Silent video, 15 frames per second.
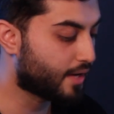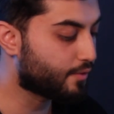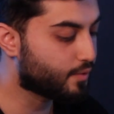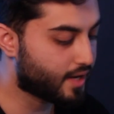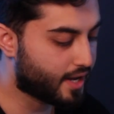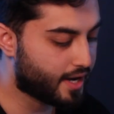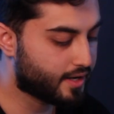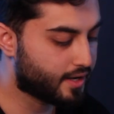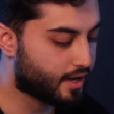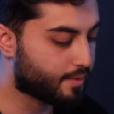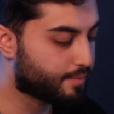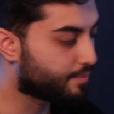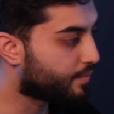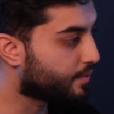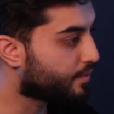will end
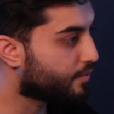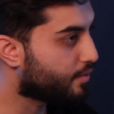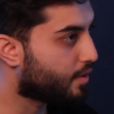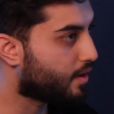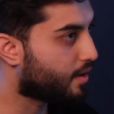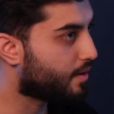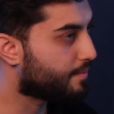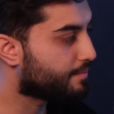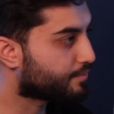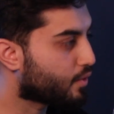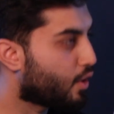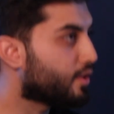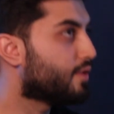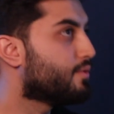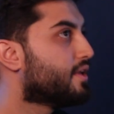up
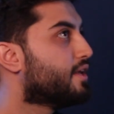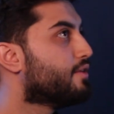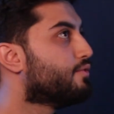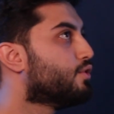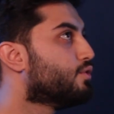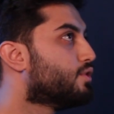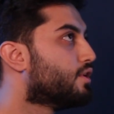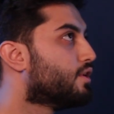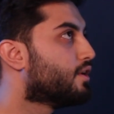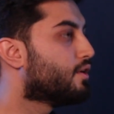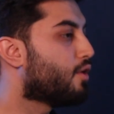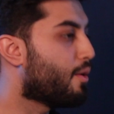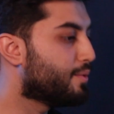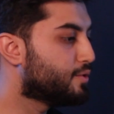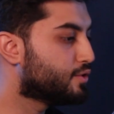or that will give you the
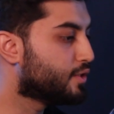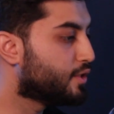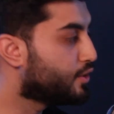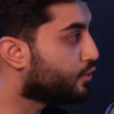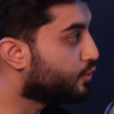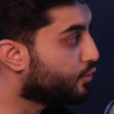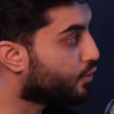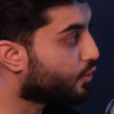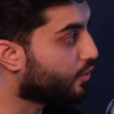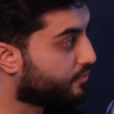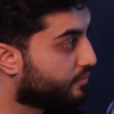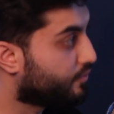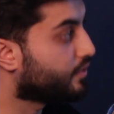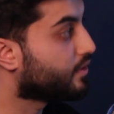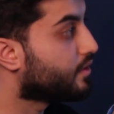opportunity to grow
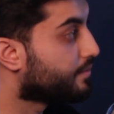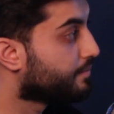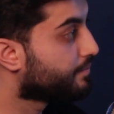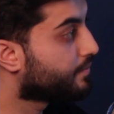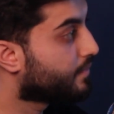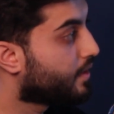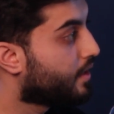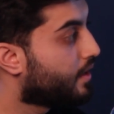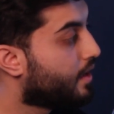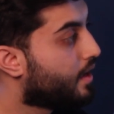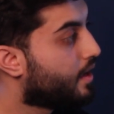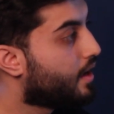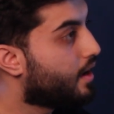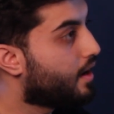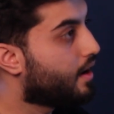even further.
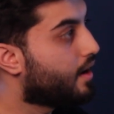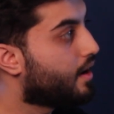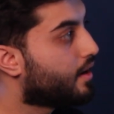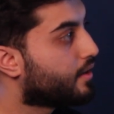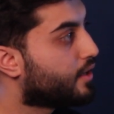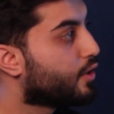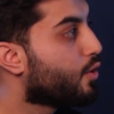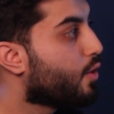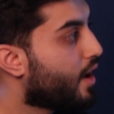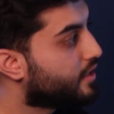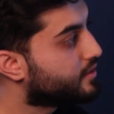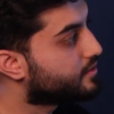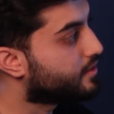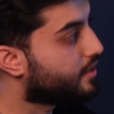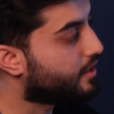Godot
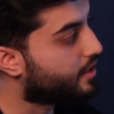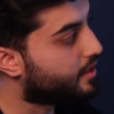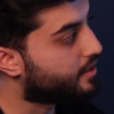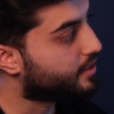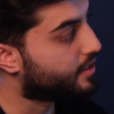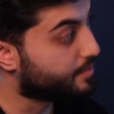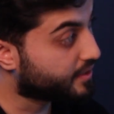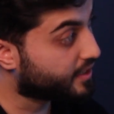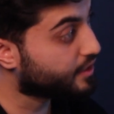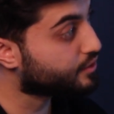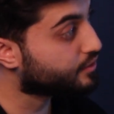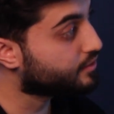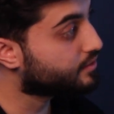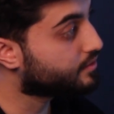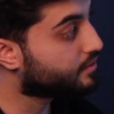has
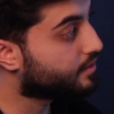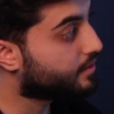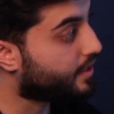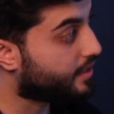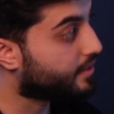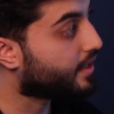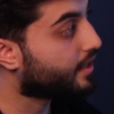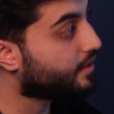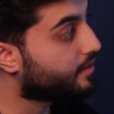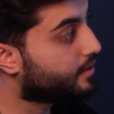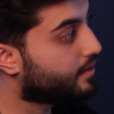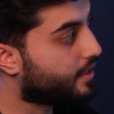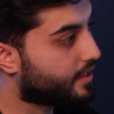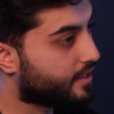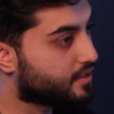limitations in that,
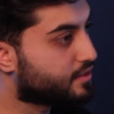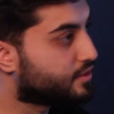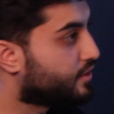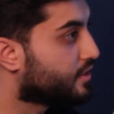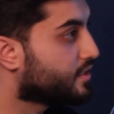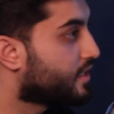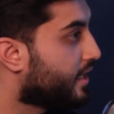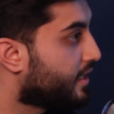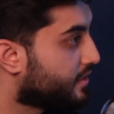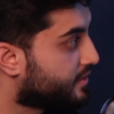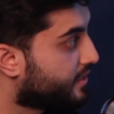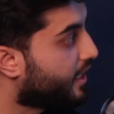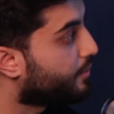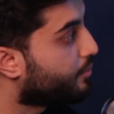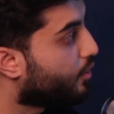like, it's just like a
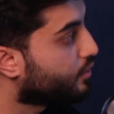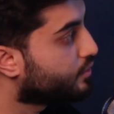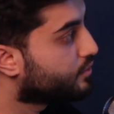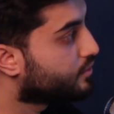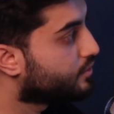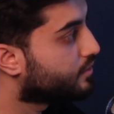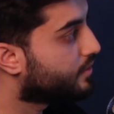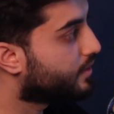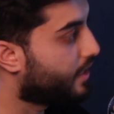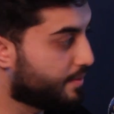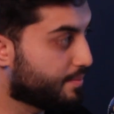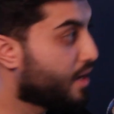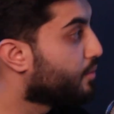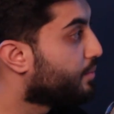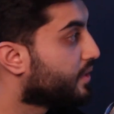sandbox, in
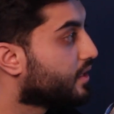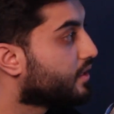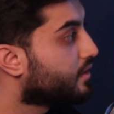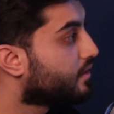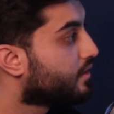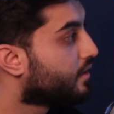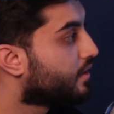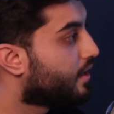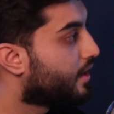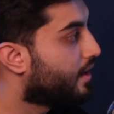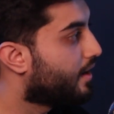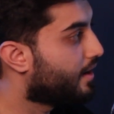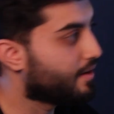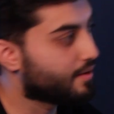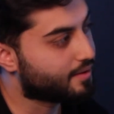my opinion.
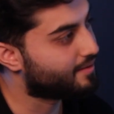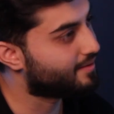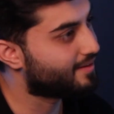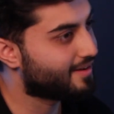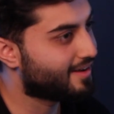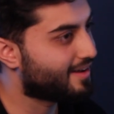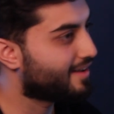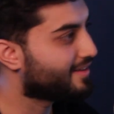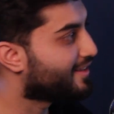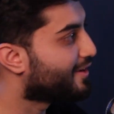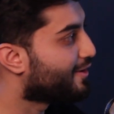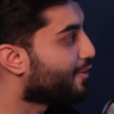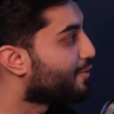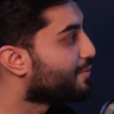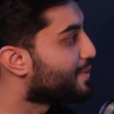I think
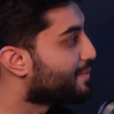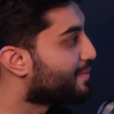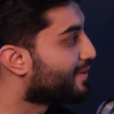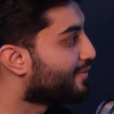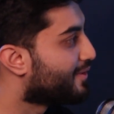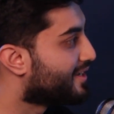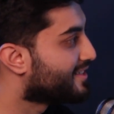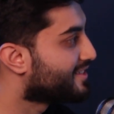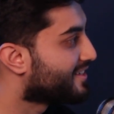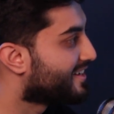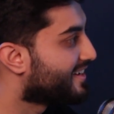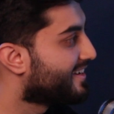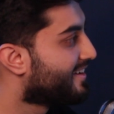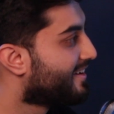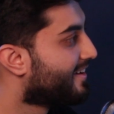a lot of people will
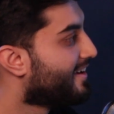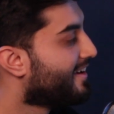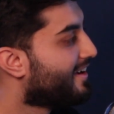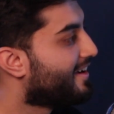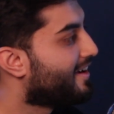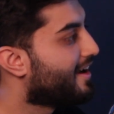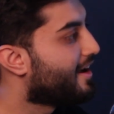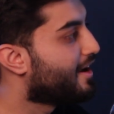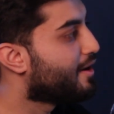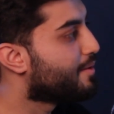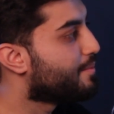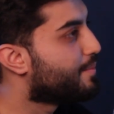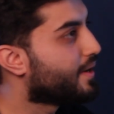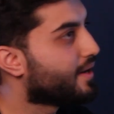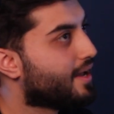disagree.
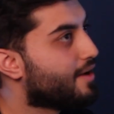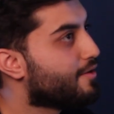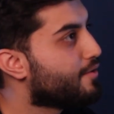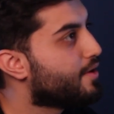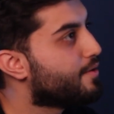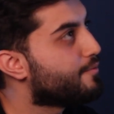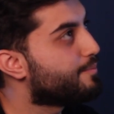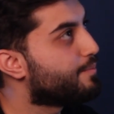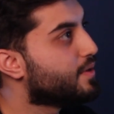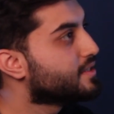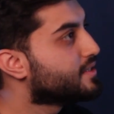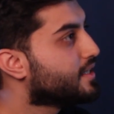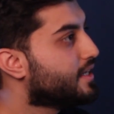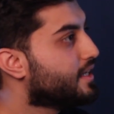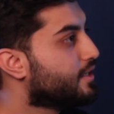But
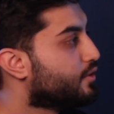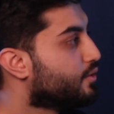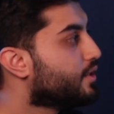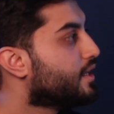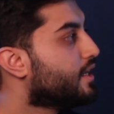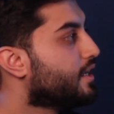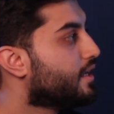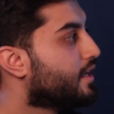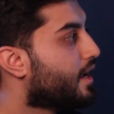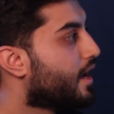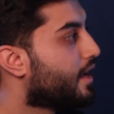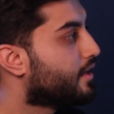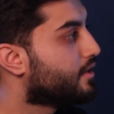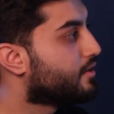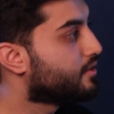personally, Unity
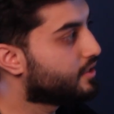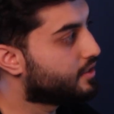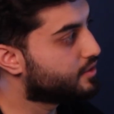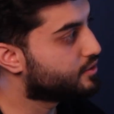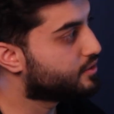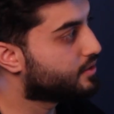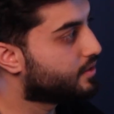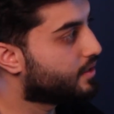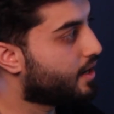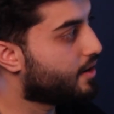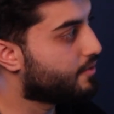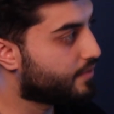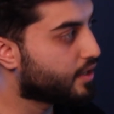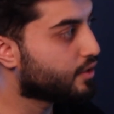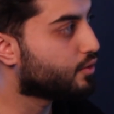and Unreal Engine
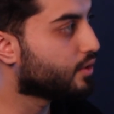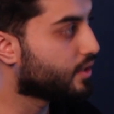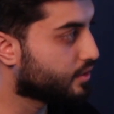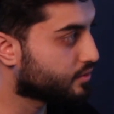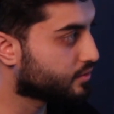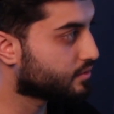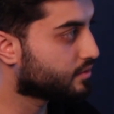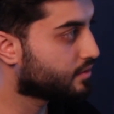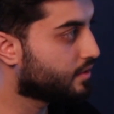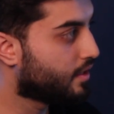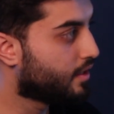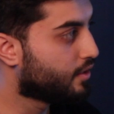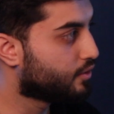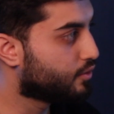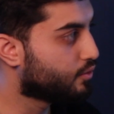are very good engines
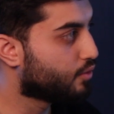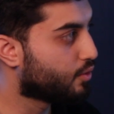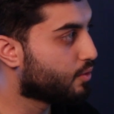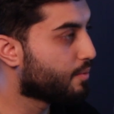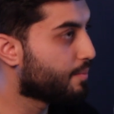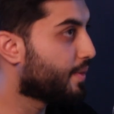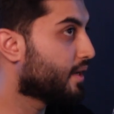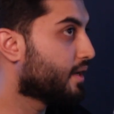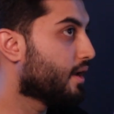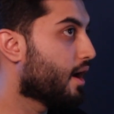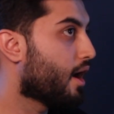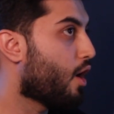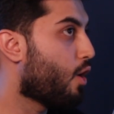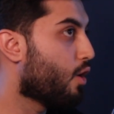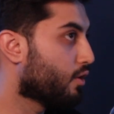to know.
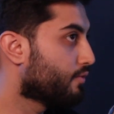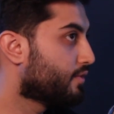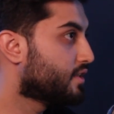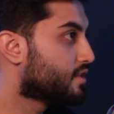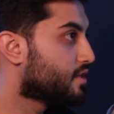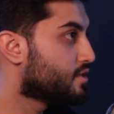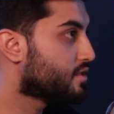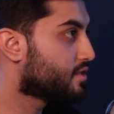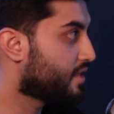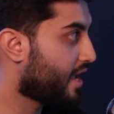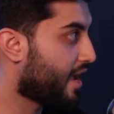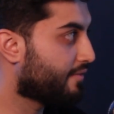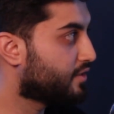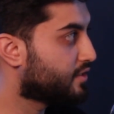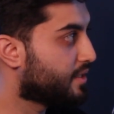But all of these engines, they
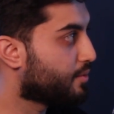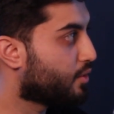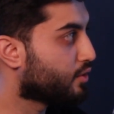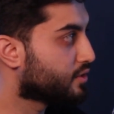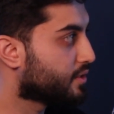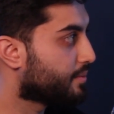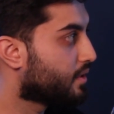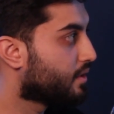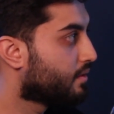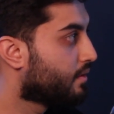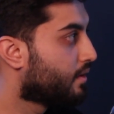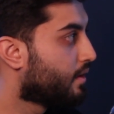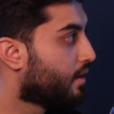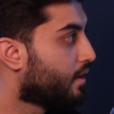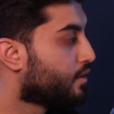have the same concept.
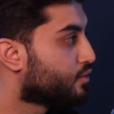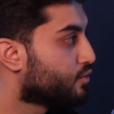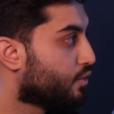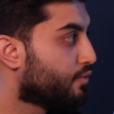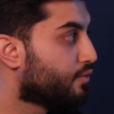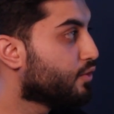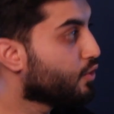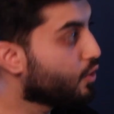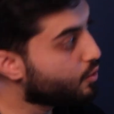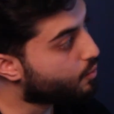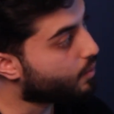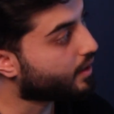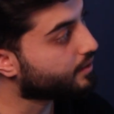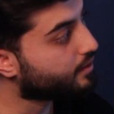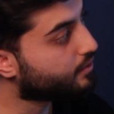So if you know
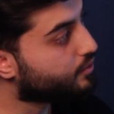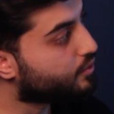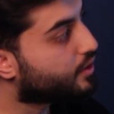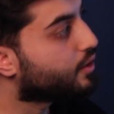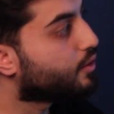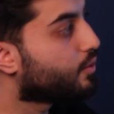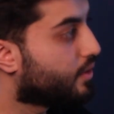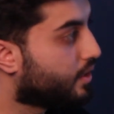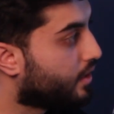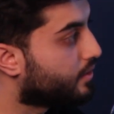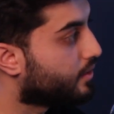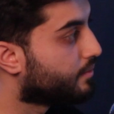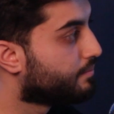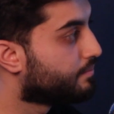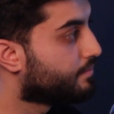one, you can know the
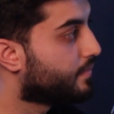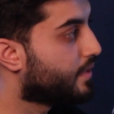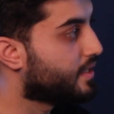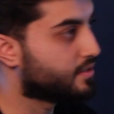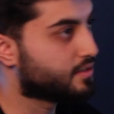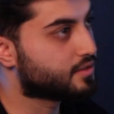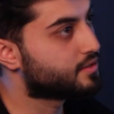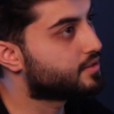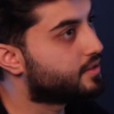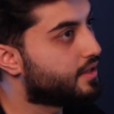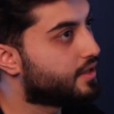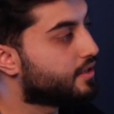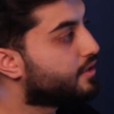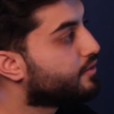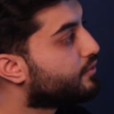other. It's just
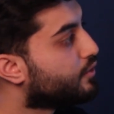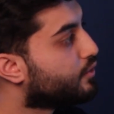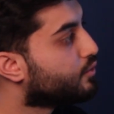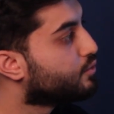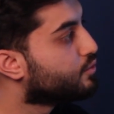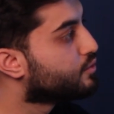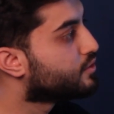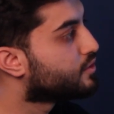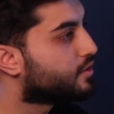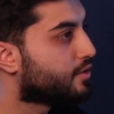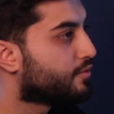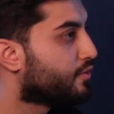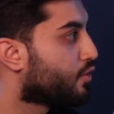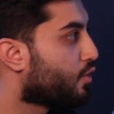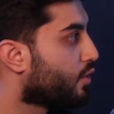there are different tools,
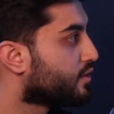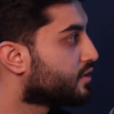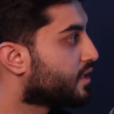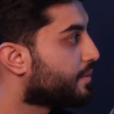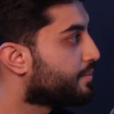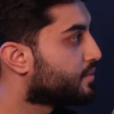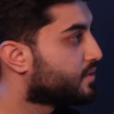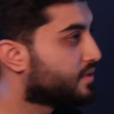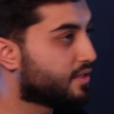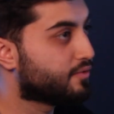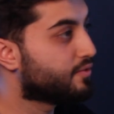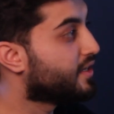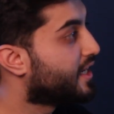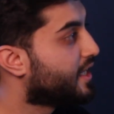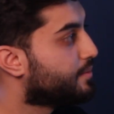different concepts,
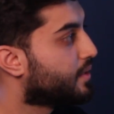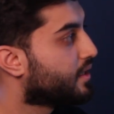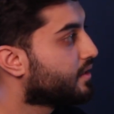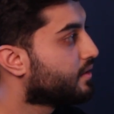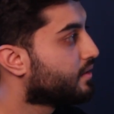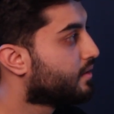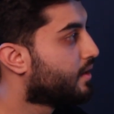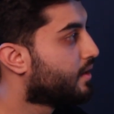different naming.